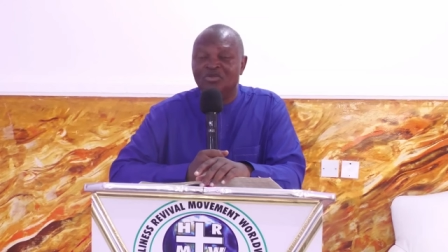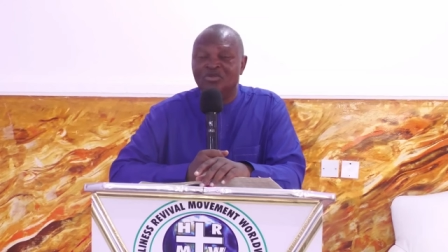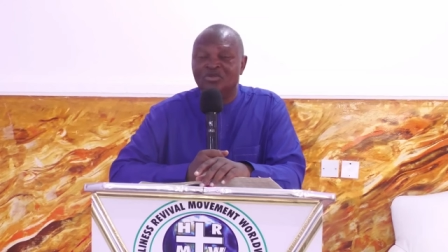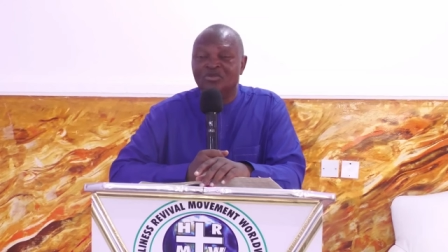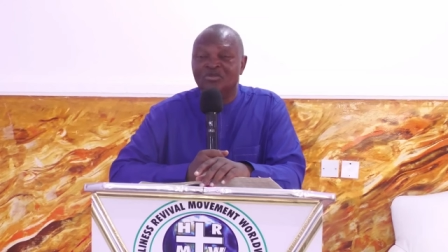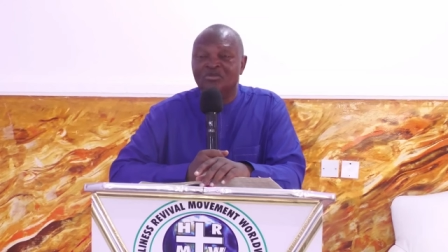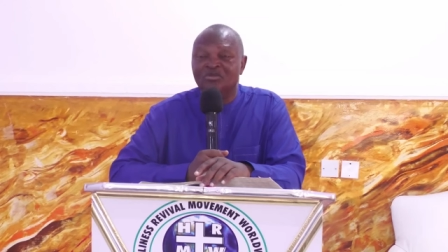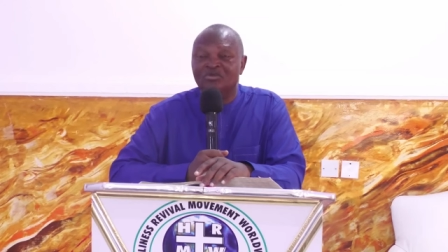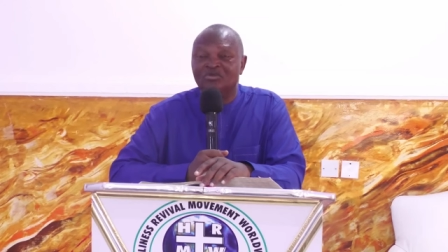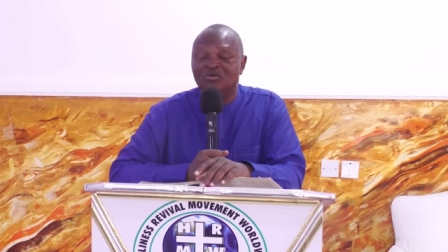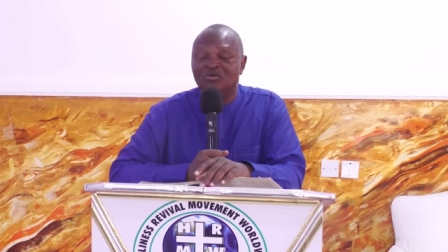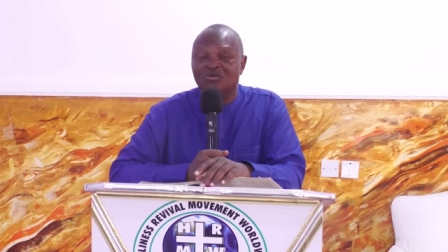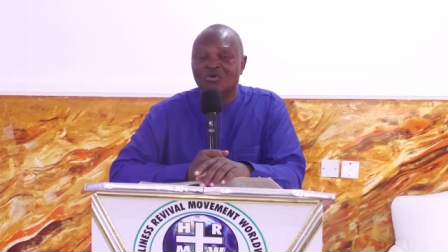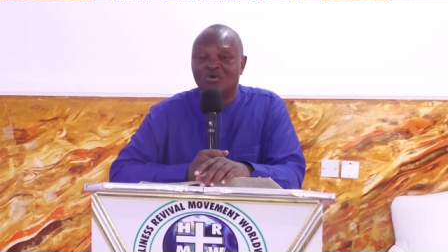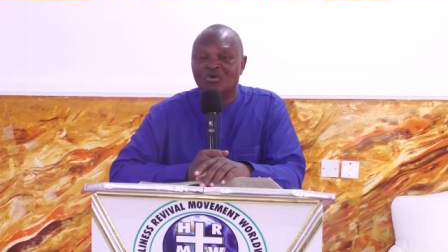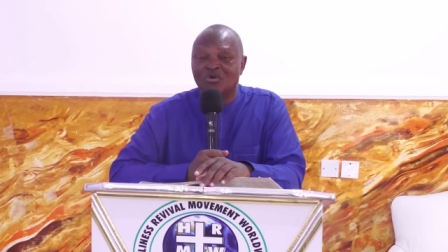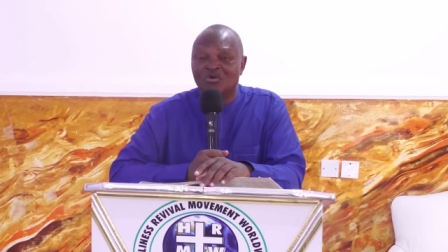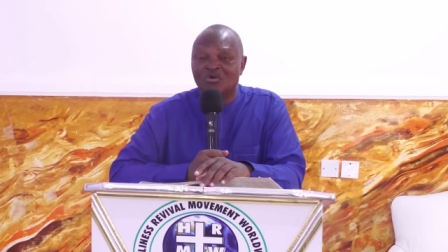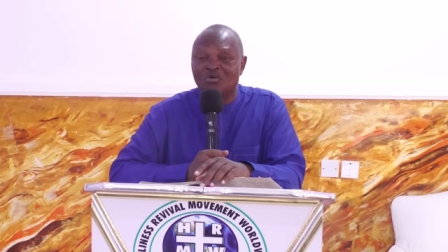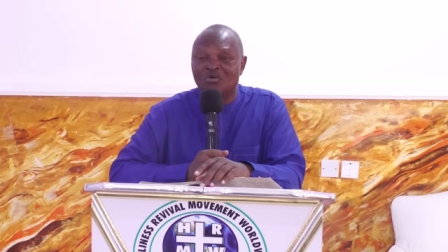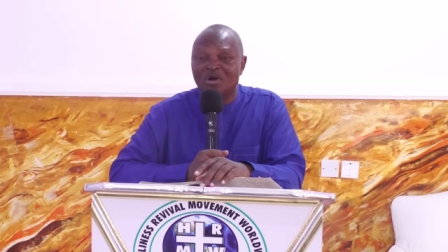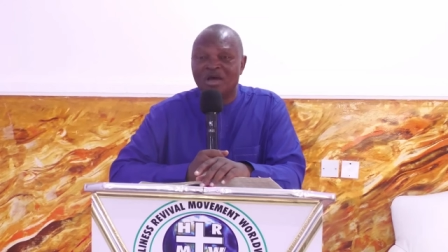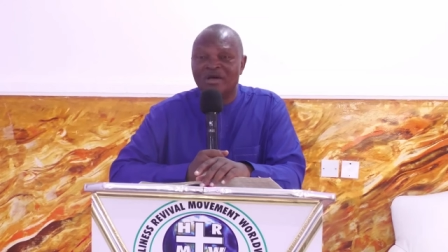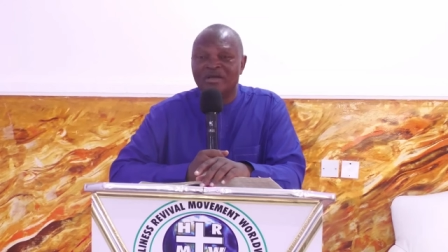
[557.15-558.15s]
to go
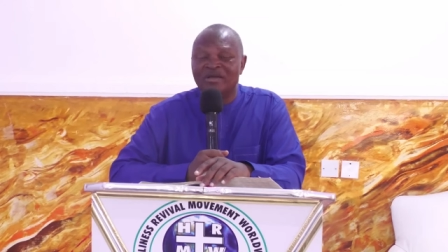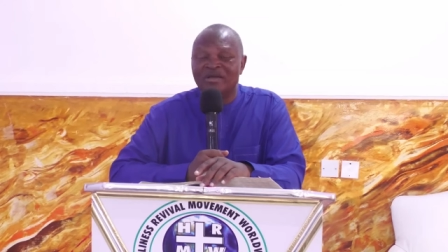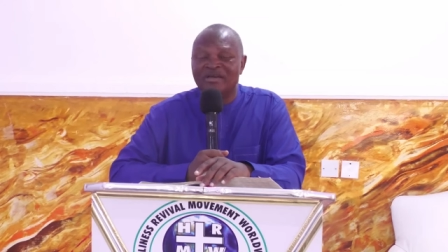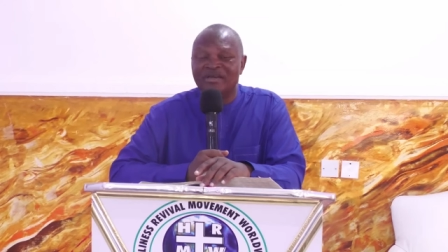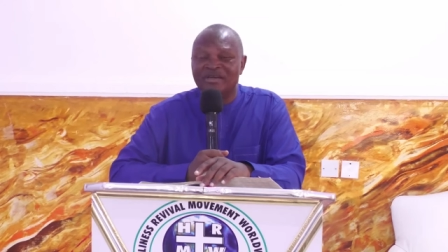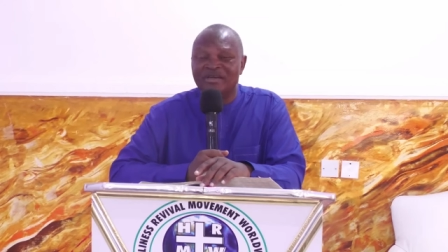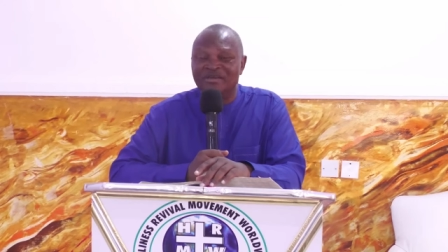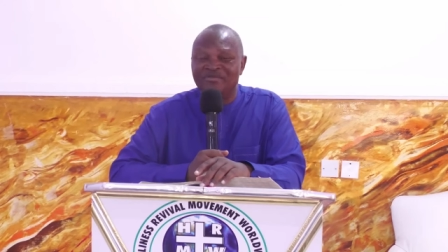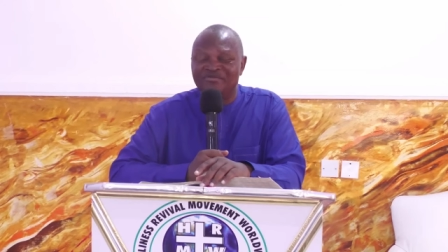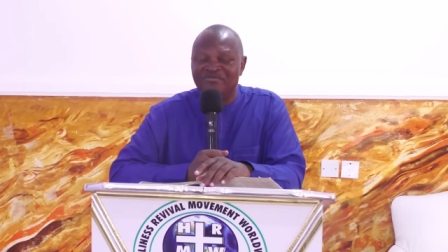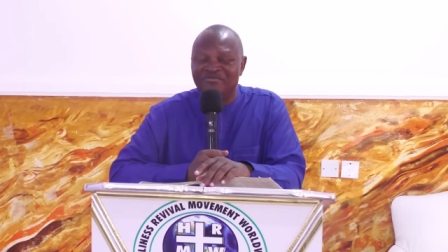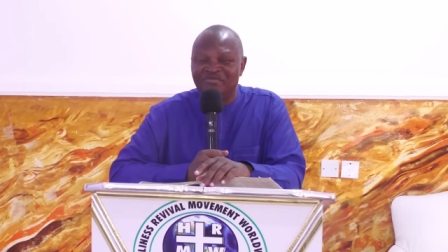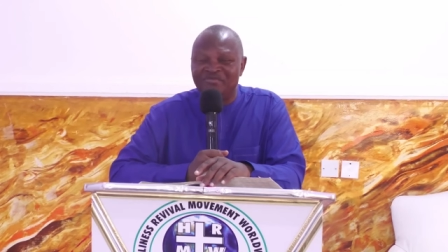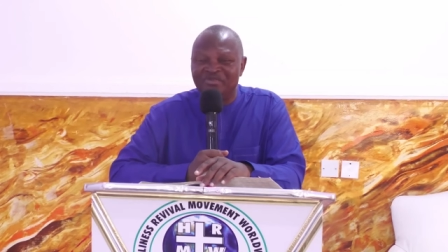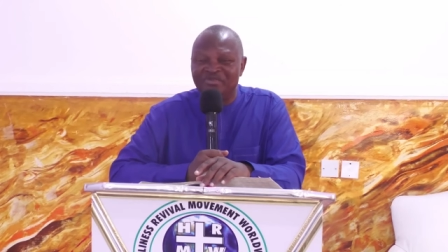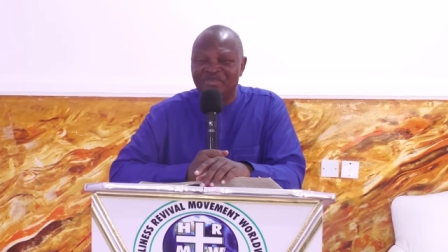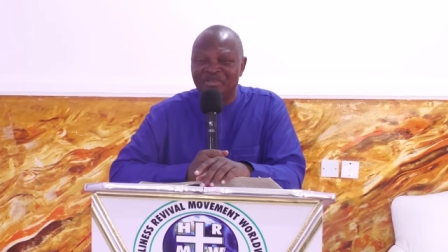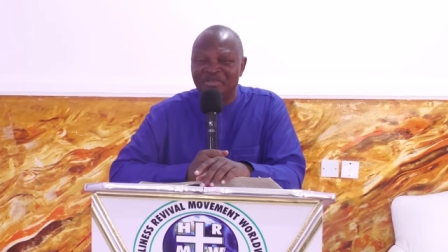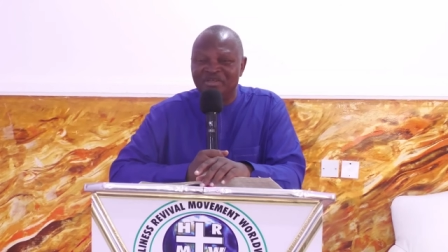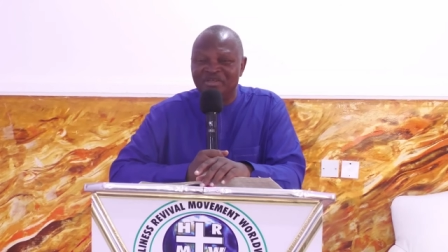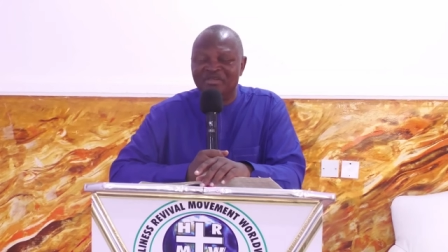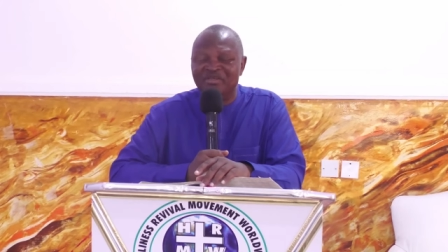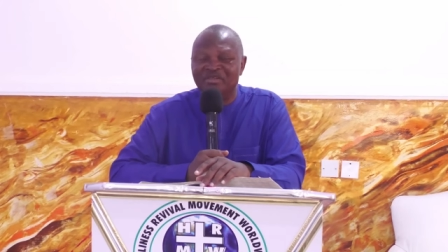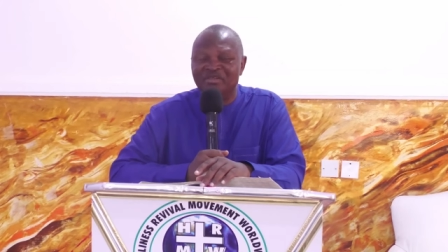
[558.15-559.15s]
and
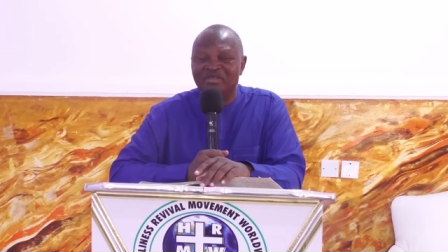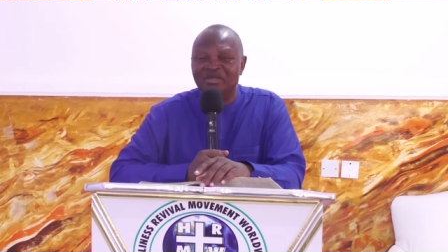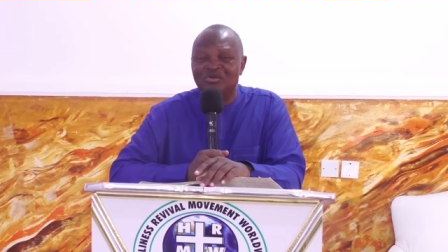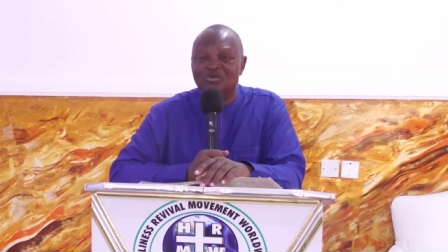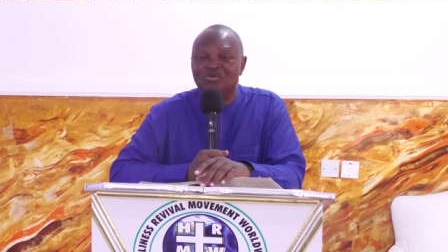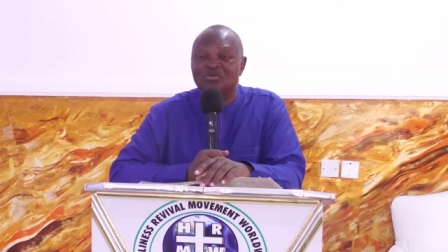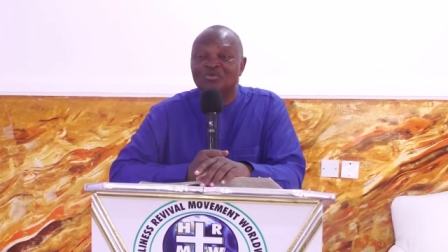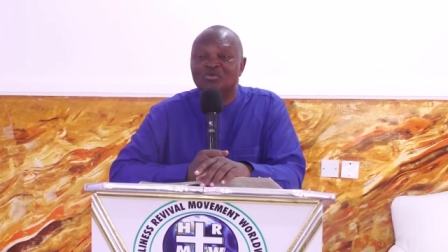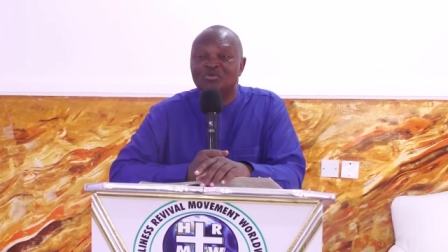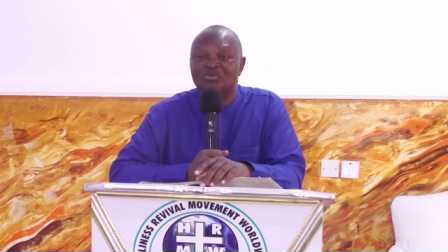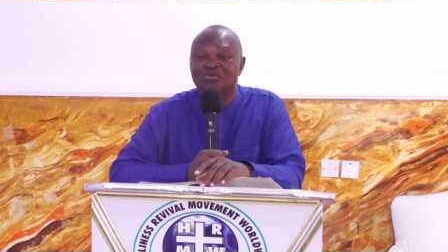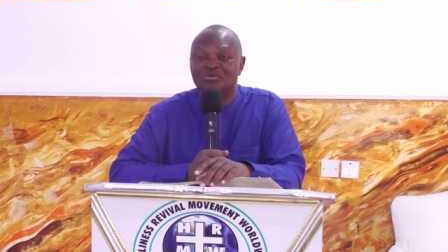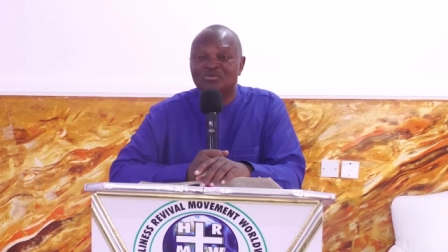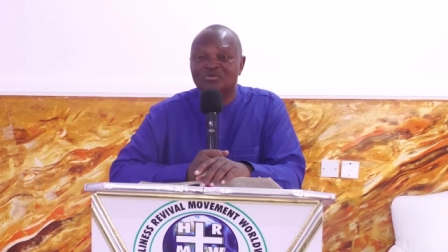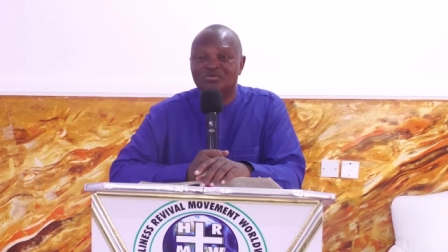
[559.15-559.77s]
reveal the truth.